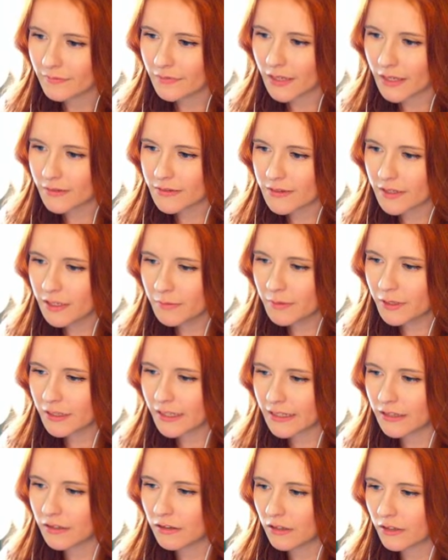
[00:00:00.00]
I was gonna put
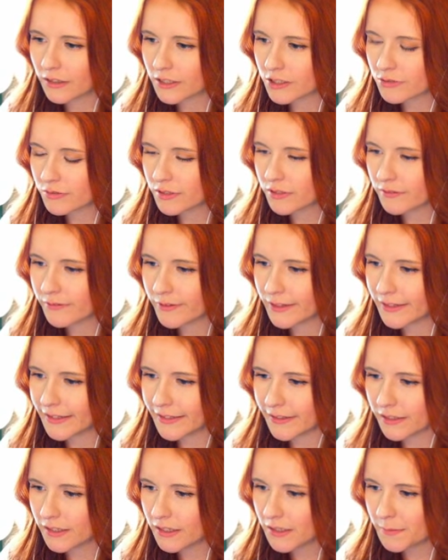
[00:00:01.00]
like a large one over
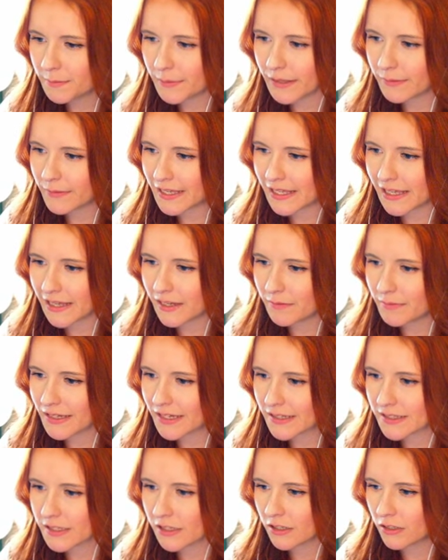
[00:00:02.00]
here, but we can't
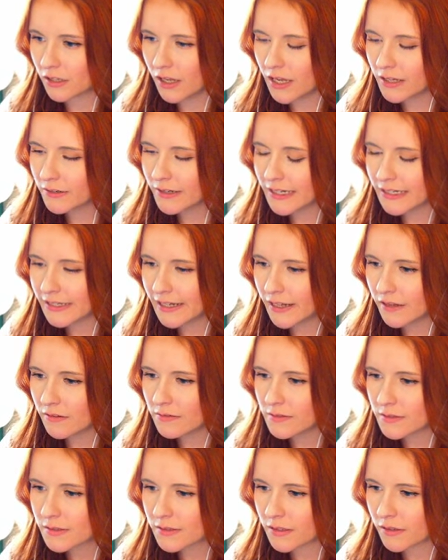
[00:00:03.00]
because of the log right now,
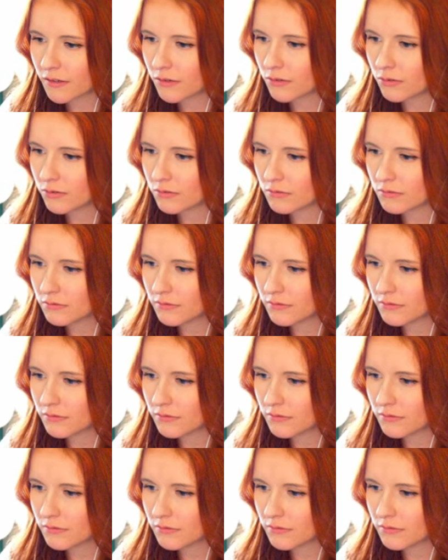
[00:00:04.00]
so